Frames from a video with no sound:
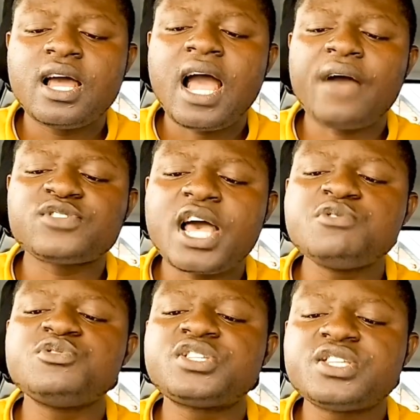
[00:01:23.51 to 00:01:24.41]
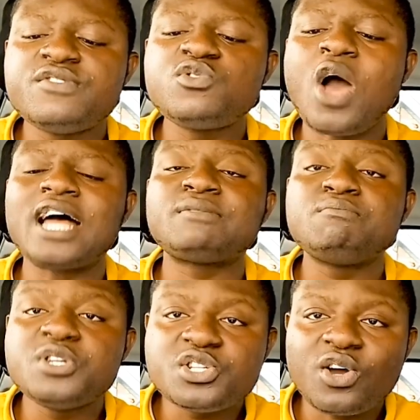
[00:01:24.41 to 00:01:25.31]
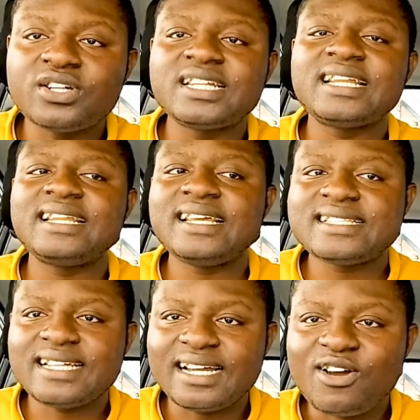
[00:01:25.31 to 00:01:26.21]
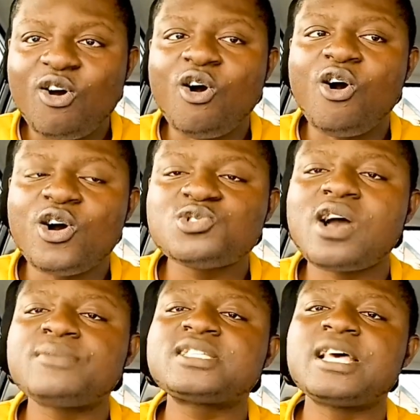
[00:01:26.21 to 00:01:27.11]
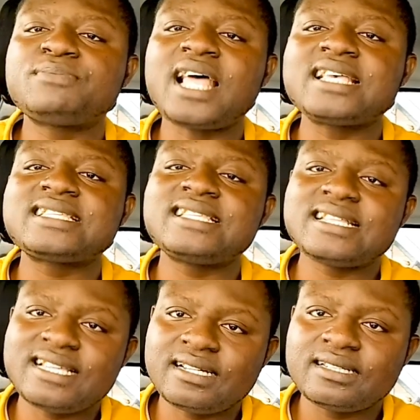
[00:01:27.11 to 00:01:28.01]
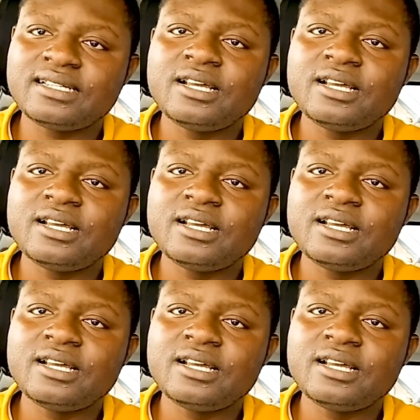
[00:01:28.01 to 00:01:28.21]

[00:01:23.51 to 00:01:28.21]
After you receive your admission letter or your acceptance letter,